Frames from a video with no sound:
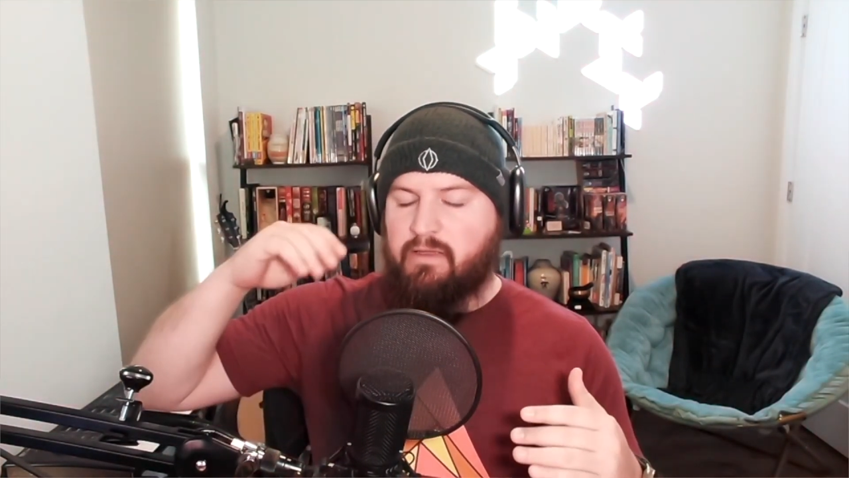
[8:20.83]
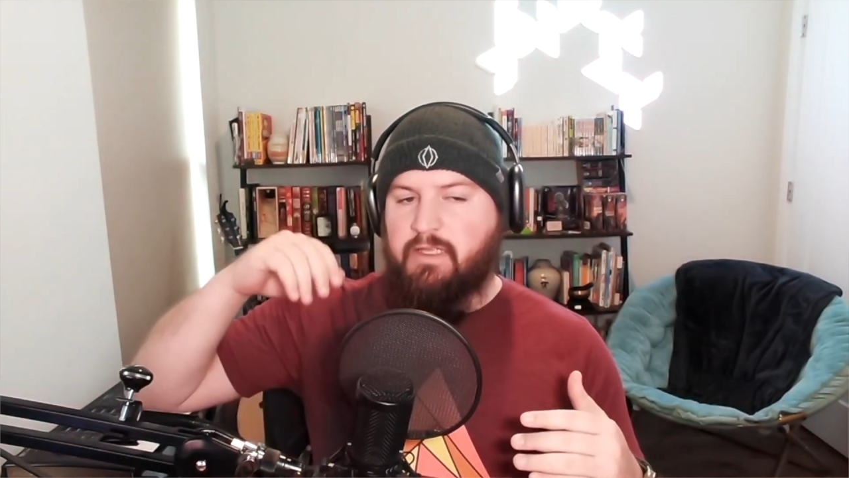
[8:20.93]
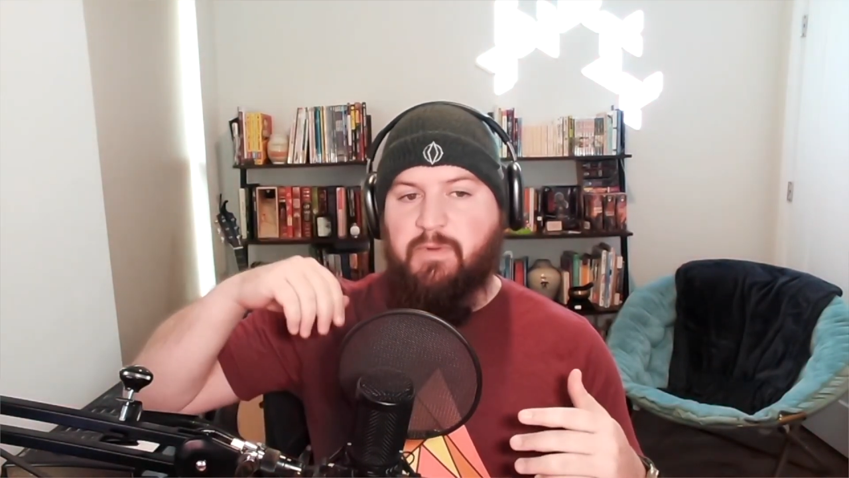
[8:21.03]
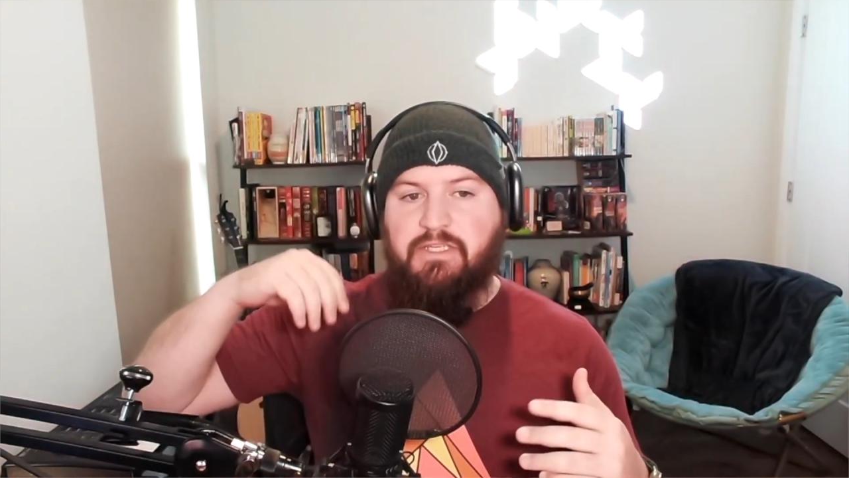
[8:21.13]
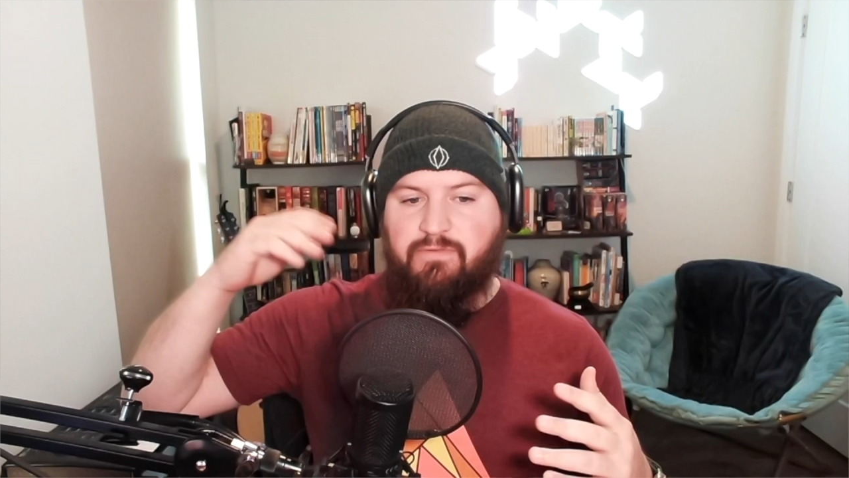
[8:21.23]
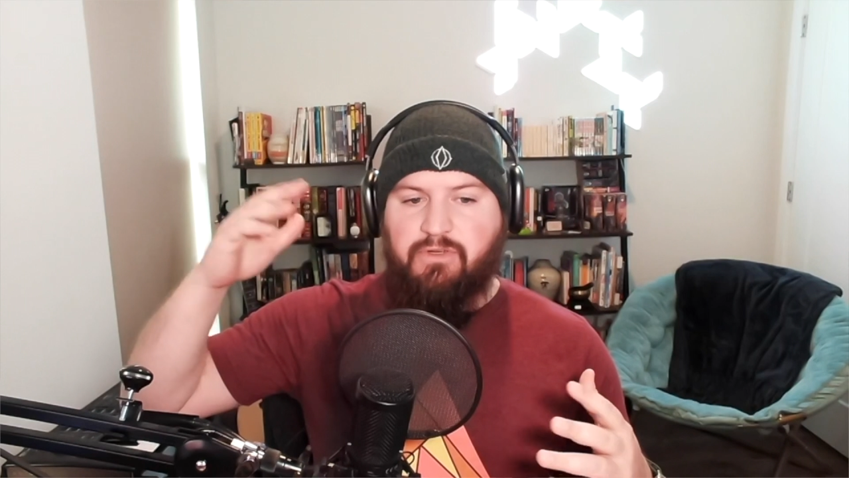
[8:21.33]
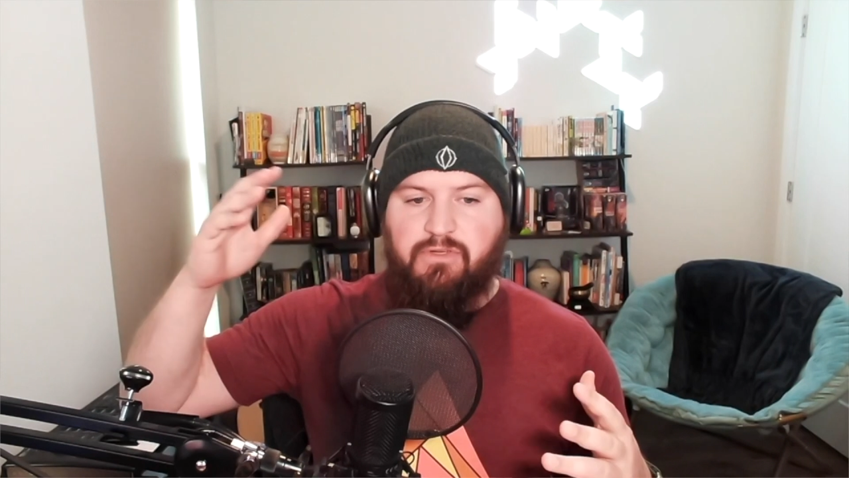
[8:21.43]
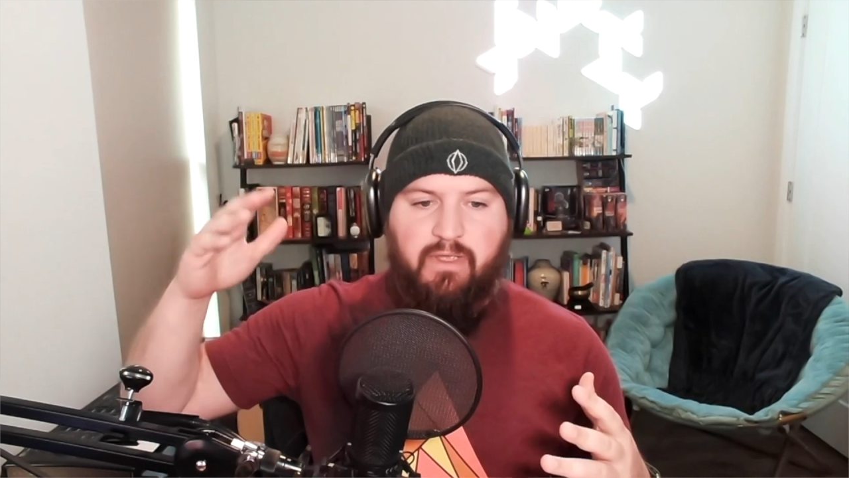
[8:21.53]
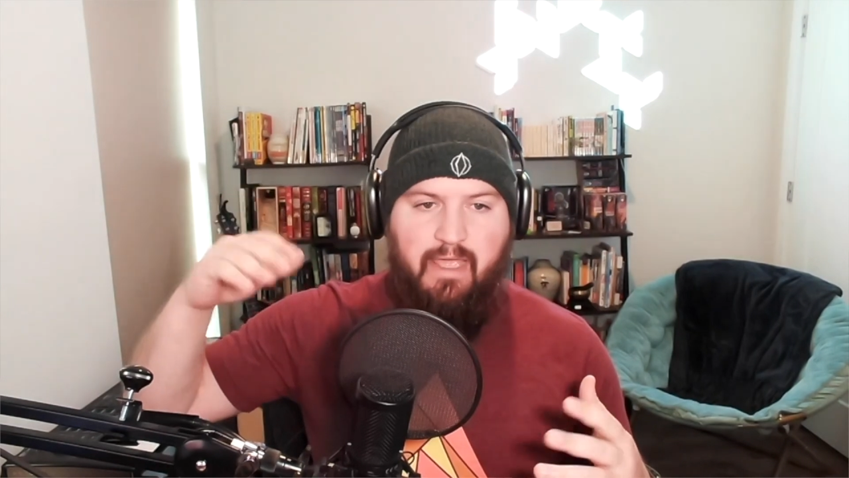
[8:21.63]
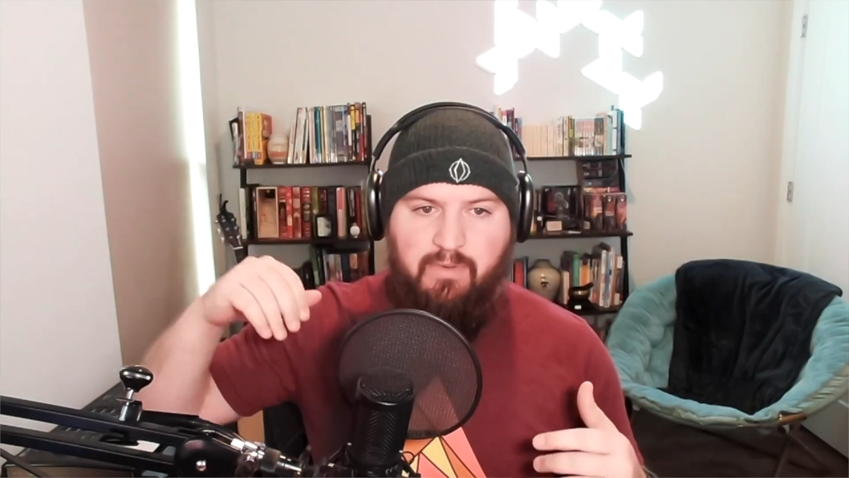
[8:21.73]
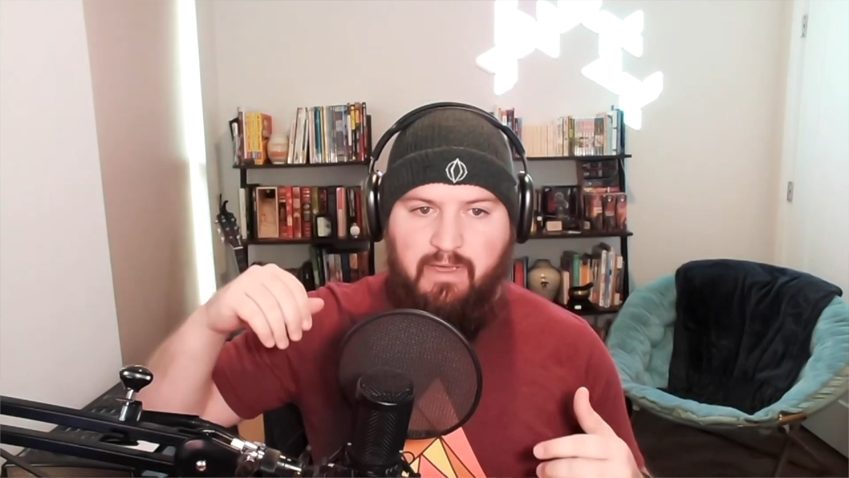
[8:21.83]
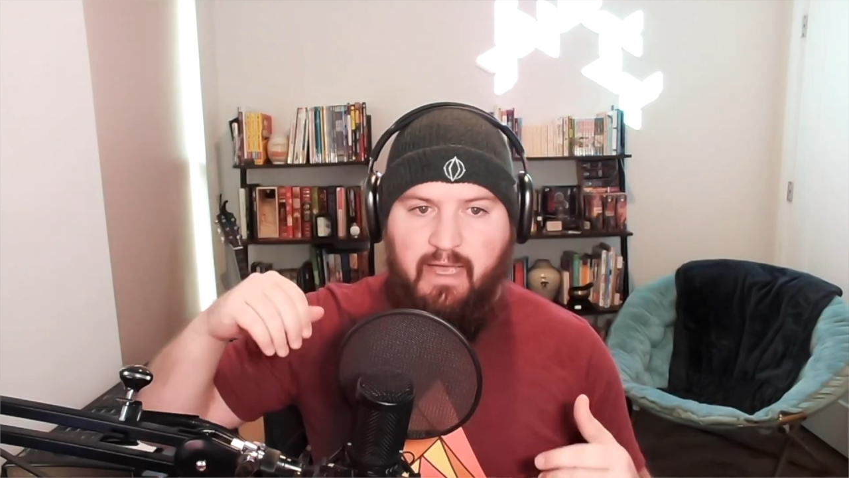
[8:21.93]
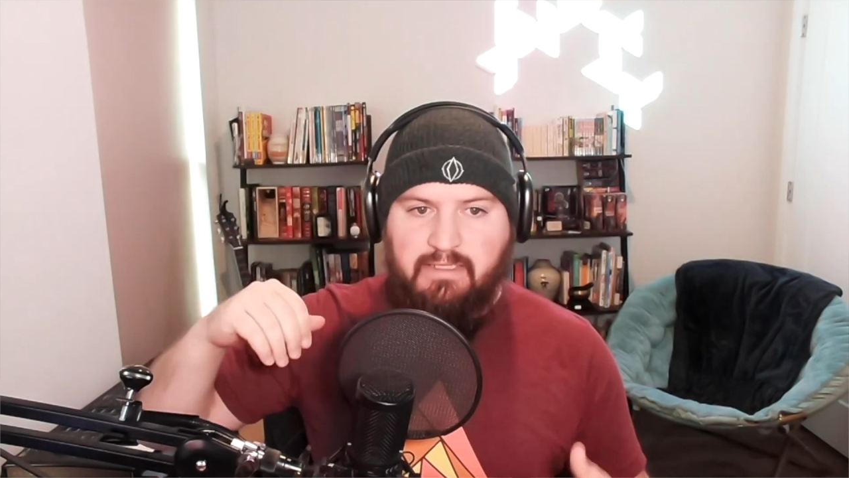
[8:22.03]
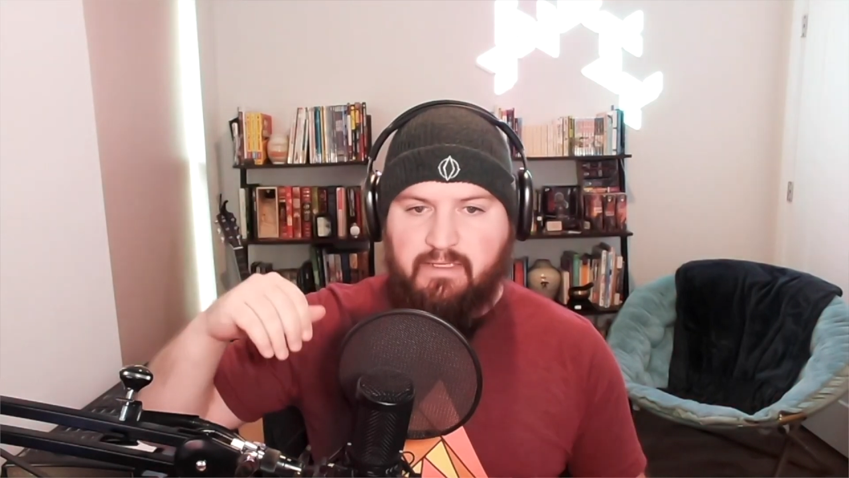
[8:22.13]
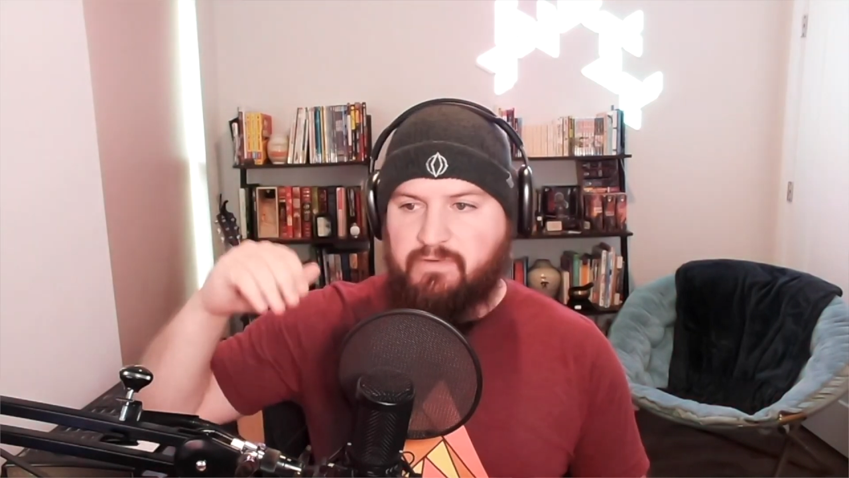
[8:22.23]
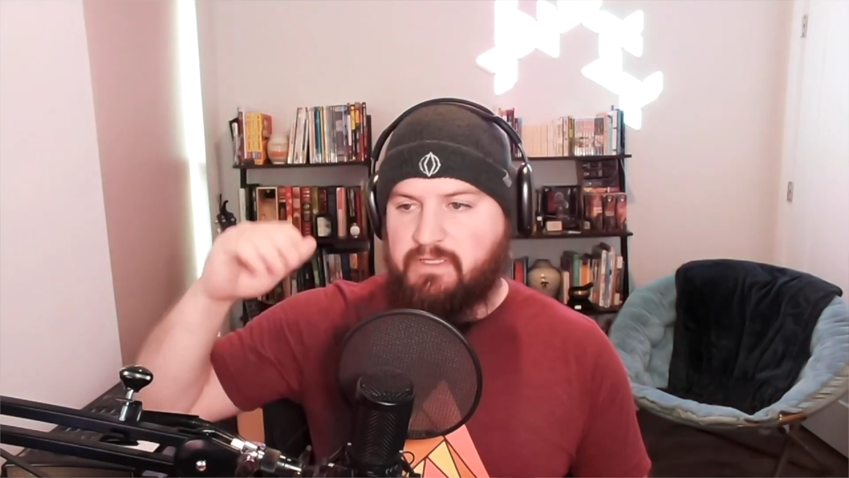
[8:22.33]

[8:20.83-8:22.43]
especially if you're doing API stuff,